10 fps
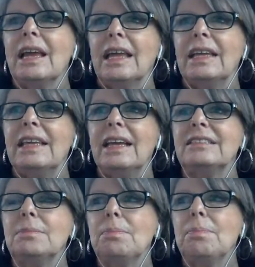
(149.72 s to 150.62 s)

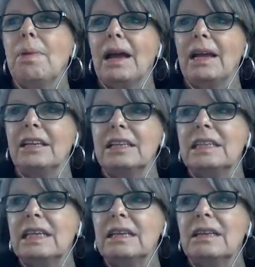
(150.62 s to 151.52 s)
yes, but
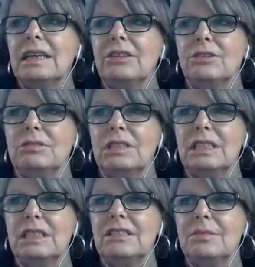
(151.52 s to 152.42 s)
legally you
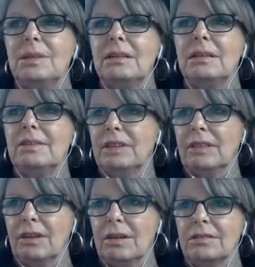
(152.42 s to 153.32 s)
need to be
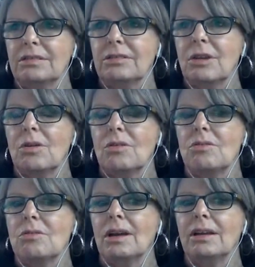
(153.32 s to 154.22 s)
living there.
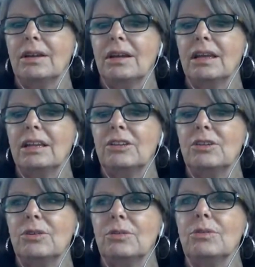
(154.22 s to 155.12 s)
So
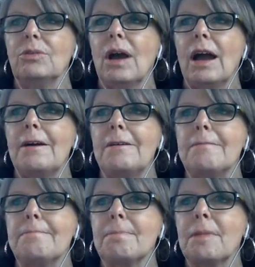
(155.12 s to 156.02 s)
you,
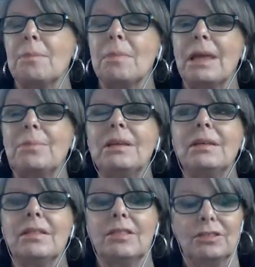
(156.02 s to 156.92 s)

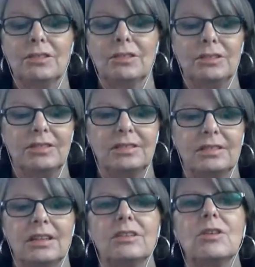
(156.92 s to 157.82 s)
maybe there's
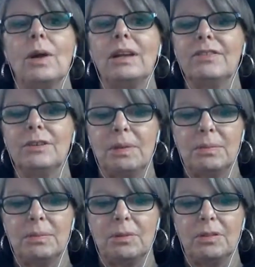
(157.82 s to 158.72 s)
quite a few
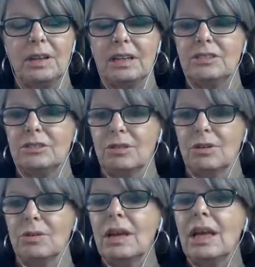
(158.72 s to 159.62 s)
people that I do
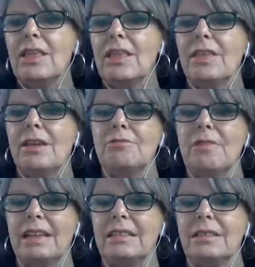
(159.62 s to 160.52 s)
know, they
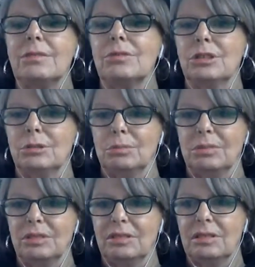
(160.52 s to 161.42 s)
rent
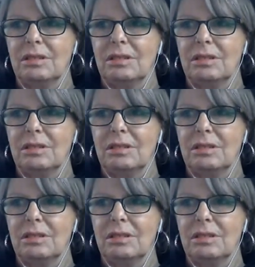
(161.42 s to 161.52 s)
rooms